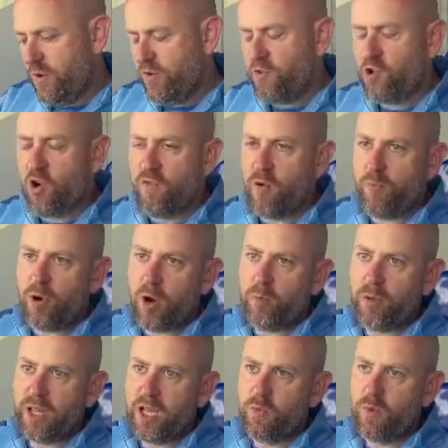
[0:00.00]
recover
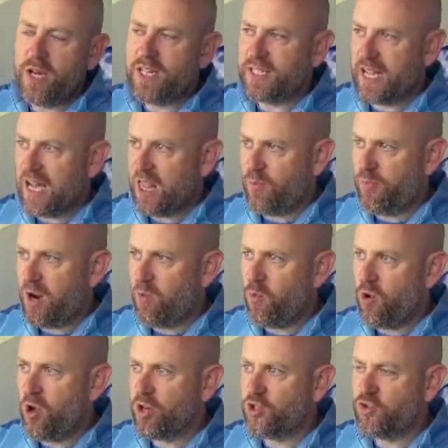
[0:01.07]
properly and we start the
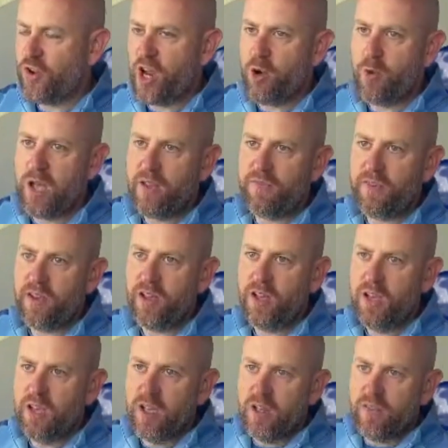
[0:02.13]
prep work straight away for
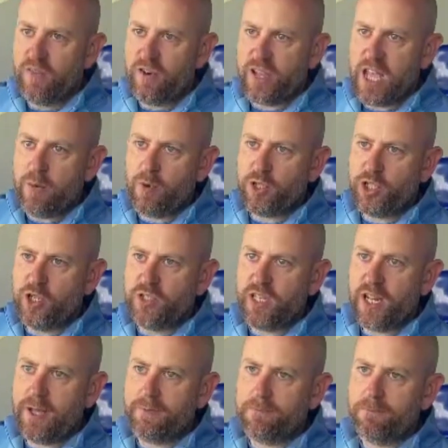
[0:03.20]
a game on
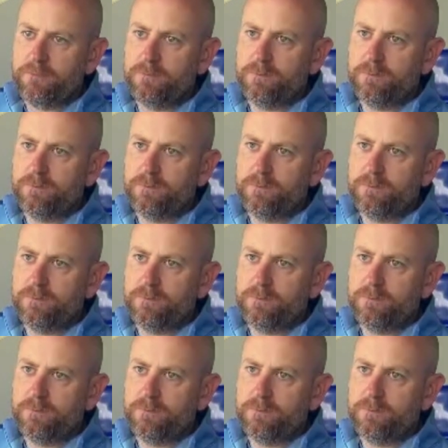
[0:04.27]
Tuesday night.